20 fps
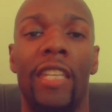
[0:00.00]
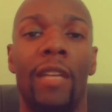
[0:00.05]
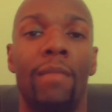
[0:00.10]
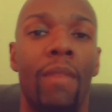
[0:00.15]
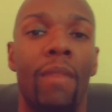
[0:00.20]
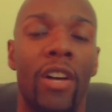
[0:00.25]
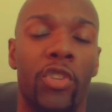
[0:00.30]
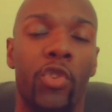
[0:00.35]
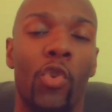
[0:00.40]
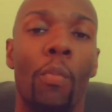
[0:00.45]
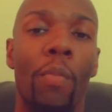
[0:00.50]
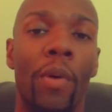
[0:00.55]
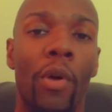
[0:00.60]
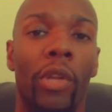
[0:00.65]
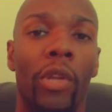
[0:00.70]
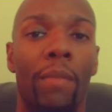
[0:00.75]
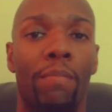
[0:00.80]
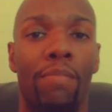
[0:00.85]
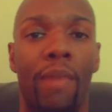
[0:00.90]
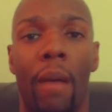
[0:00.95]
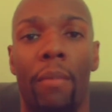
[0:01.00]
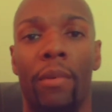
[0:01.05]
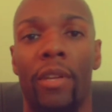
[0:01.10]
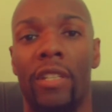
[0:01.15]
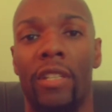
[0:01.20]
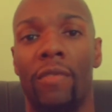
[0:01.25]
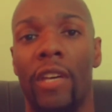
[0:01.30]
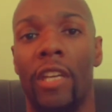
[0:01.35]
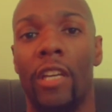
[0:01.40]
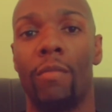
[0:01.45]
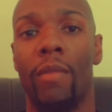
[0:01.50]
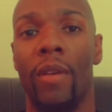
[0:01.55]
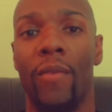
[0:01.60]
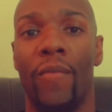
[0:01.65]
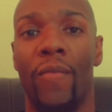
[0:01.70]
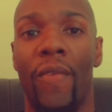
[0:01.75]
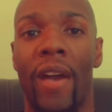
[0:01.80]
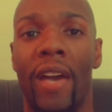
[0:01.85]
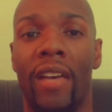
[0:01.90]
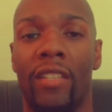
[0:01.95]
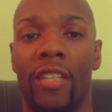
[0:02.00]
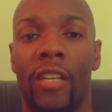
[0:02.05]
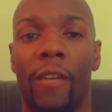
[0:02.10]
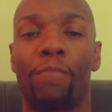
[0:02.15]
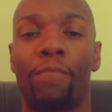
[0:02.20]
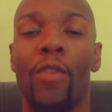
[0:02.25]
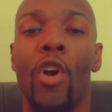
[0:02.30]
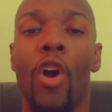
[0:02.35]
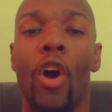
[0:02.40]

and the muscle building properties of intermittent fasting,